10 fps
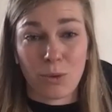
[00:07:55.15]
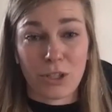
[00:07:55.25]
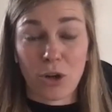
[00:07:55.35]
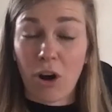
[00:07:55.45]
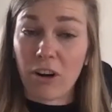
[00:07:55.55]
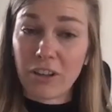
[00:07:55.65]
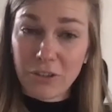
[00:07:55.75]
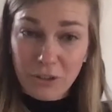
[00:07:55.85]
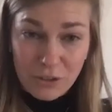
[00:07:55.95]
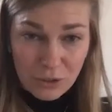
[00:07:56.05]
which are
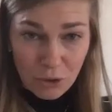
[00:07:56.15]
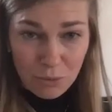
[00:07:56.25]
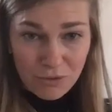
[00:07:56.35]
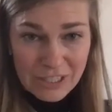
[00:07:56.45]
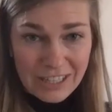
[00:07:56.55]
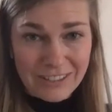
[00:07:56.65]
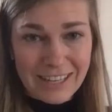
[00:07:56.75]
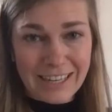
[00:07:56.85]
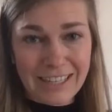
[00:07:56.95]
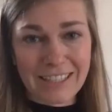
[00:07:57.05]
under the scope of Title
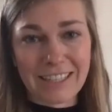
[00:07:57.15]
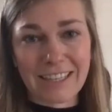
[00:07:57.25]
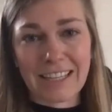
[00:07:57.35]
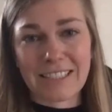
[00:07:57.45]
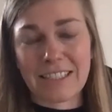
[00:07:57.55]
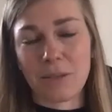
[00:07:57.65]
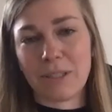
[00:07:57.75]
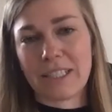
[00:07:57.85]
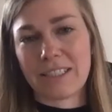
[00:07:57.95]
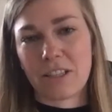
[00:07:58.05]
IX, the
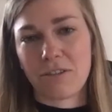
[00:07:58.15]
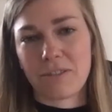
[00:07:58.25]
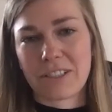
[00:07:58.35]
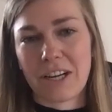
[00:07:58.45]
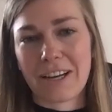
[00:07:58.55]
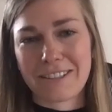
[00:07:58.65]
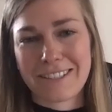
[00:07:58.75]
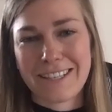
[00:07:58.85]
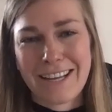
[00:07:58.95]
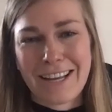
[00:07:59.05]
NCAA itself is not.
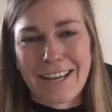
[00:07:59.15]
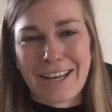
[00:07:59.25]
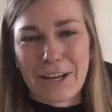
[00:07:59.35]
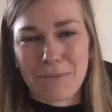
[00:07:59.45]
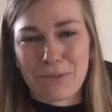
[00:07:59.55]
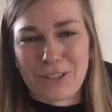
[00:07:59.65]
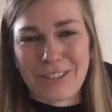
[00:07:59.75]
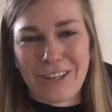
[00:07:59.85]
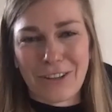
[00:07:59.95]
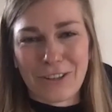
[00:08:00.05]
Just
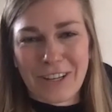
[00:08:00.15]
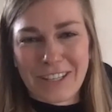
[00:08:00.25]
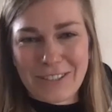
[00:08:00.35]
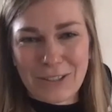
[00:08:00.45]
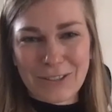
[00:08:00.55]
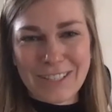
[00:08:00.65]
another nice little